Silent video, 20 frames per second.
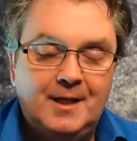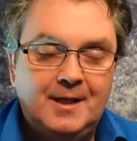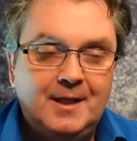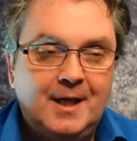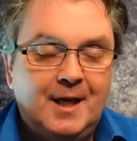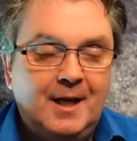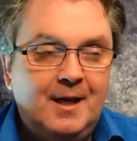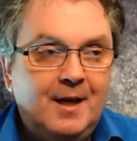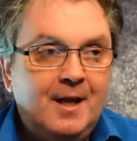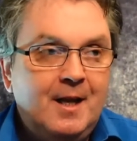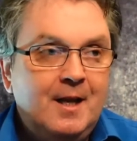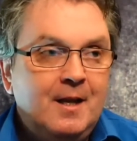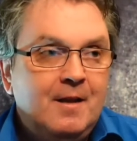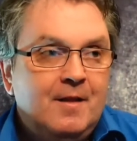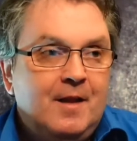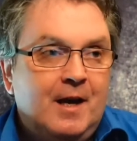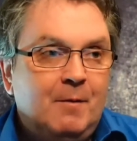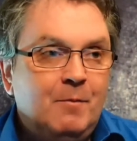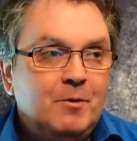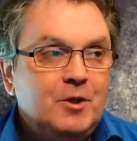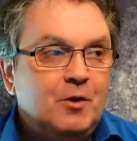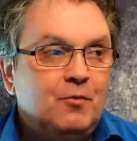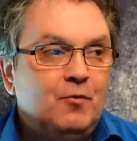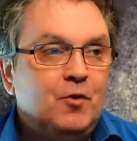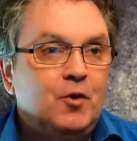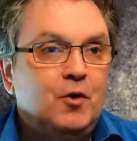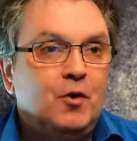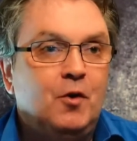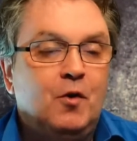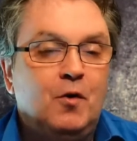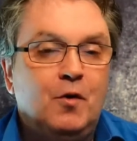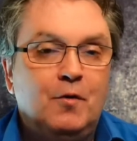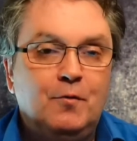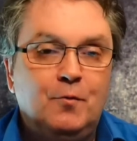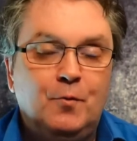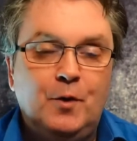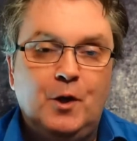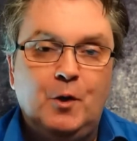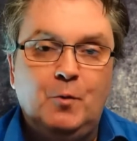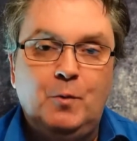and that that was a route
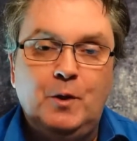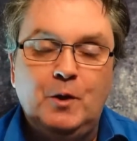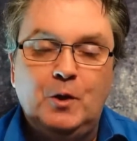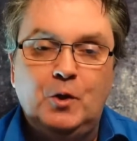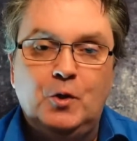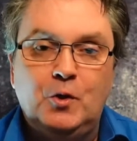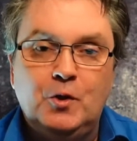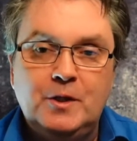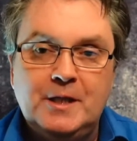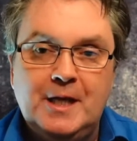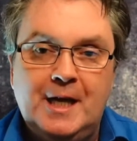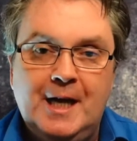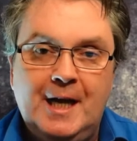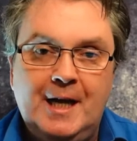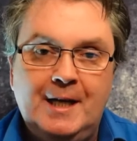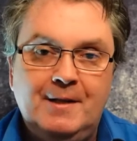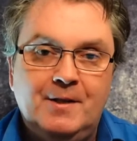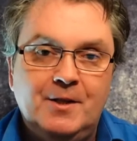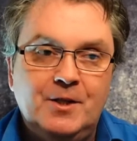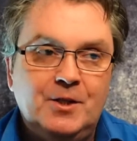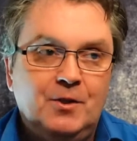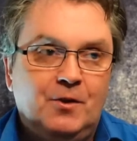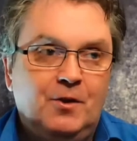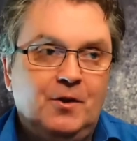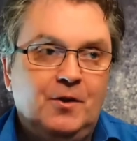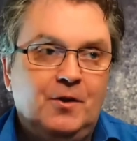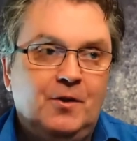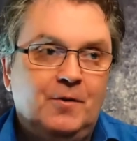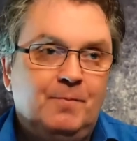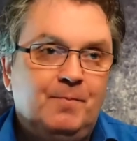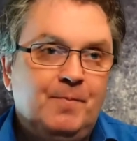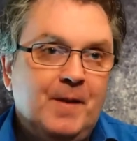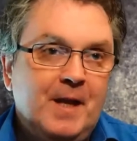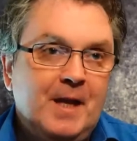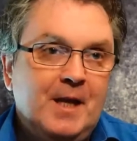of where we looked at the sort of